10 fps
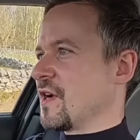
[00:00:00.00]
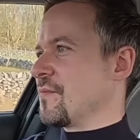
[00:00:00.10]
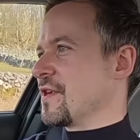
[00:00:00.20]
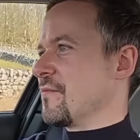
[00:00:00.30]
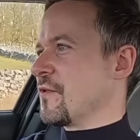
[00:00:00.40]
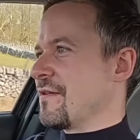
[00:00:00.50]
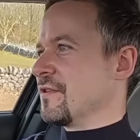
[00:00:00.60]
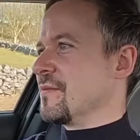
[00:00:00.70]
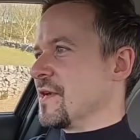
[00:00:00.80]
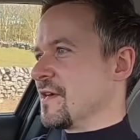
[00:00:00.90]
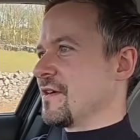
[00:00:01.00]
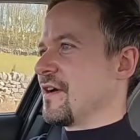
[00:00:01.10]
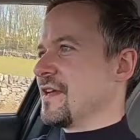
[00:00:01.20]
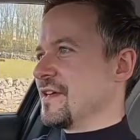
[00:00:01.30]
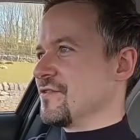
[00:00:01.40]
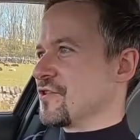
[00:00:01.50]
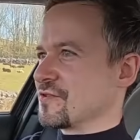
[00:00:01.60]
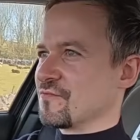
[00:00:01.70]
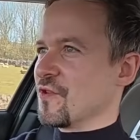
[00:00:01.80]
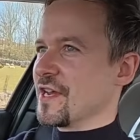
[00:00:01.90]
RPM rev limit, and it
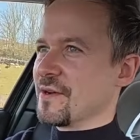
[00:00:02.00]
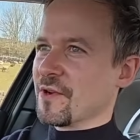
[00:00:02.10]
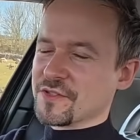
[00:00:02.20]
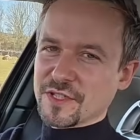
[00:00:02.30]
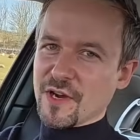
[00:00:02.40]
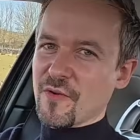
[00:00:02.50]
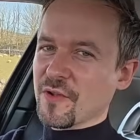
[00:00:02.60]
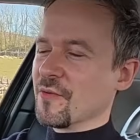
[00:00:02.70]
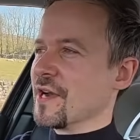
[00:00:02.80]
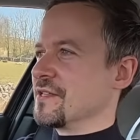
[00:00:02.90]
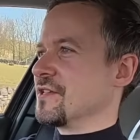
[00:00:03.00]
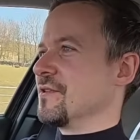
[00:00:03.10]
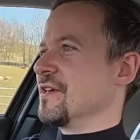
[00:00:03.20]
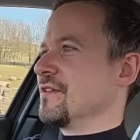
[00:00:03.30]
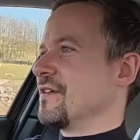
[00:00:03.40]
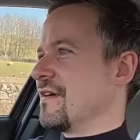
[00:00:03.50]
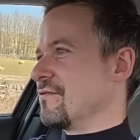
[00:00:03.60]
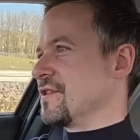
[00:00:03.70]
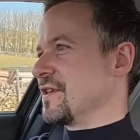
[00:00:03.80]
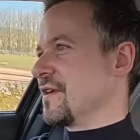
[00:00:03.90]
just really wants to go all the way to it
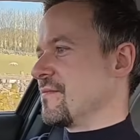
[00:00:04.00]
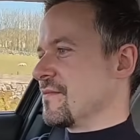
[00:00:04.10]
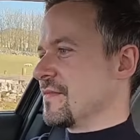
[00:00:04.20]
every time.